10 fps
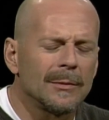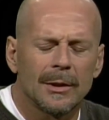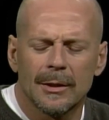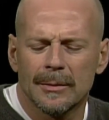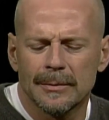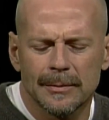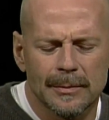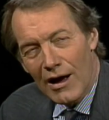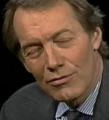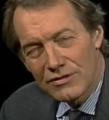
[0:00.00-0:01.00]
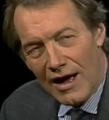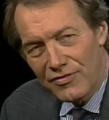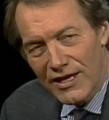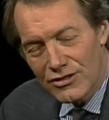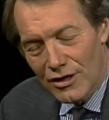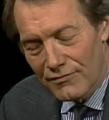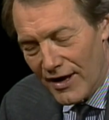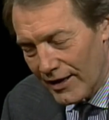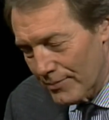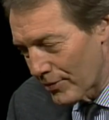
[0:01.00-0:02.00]
You know? I w I would I think Sun
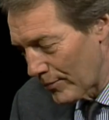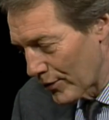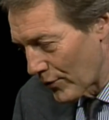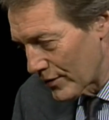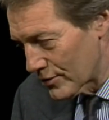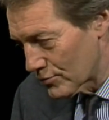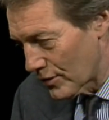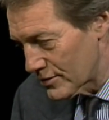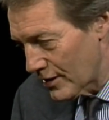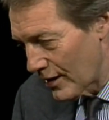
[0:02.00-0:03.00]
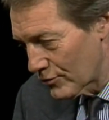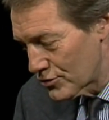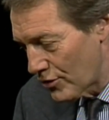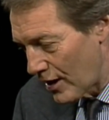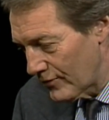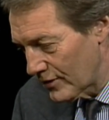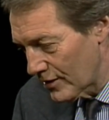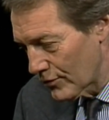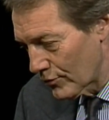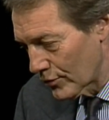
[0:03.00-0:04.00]
Valley probably where this was, and I was driving
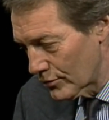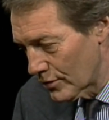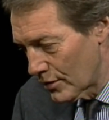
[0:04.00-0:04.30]
down the road.